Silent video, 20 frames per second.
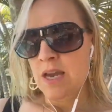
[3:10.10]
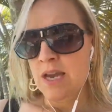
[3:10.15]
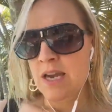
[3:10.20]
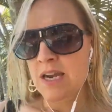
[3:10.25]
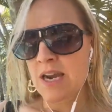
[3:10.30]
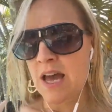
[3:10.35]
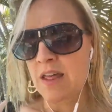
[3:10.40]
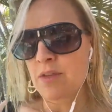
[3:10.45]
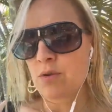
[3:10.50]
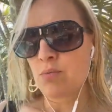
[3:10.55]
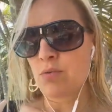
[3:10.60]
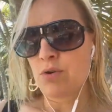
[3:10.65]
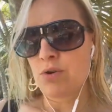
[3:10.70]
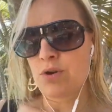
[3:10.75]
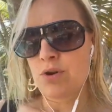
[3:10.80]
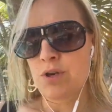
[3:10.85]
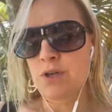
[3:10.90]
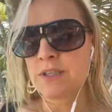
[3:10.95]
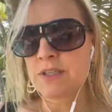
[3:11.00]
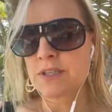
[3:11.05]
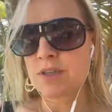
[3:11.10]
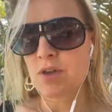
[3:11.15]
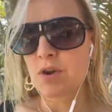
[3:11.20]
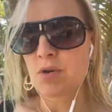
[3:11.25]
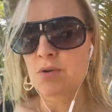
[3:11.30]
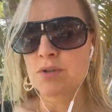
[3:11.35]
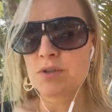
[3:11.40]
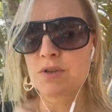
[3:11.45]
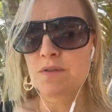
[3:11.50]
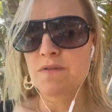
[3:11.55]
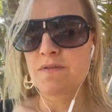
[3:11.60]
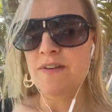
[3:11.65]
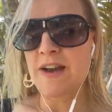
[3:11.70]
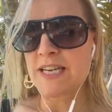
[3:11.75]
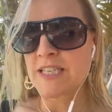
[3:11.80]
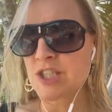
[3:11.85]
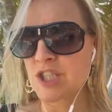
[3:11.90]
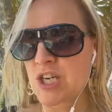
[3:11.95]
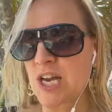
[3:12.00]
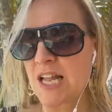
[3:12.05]
In other words, those who
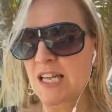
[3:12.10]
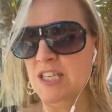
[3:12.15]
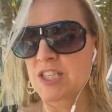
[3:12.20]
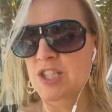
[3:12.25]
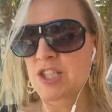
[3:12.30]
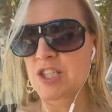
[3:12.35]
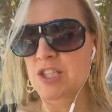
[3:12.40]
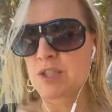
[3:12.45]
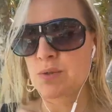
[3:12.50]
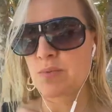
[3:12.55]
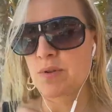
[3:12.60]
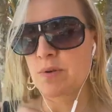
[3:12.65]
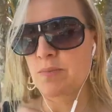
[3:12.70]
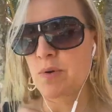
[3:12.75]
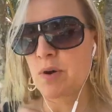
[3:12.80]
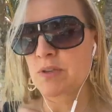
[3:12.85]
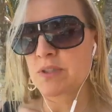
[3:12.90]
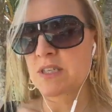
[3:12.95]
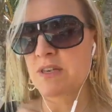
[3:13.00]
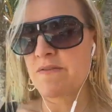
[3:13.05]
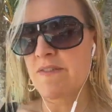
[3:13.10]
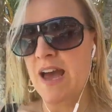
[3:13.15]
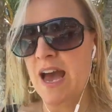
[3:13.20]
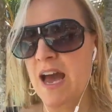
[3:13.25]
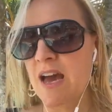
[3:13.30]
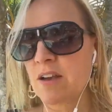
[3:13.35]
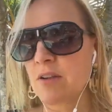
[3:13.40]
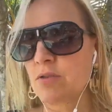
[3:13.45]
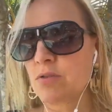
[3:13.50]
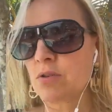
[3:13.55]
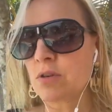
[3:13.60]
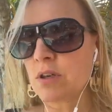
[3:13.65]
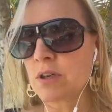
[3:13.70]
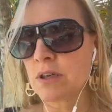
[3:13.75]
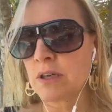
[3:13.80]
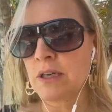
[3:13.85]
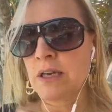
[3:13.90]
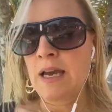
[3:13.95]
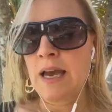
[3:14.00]
face challenges with a positive outlook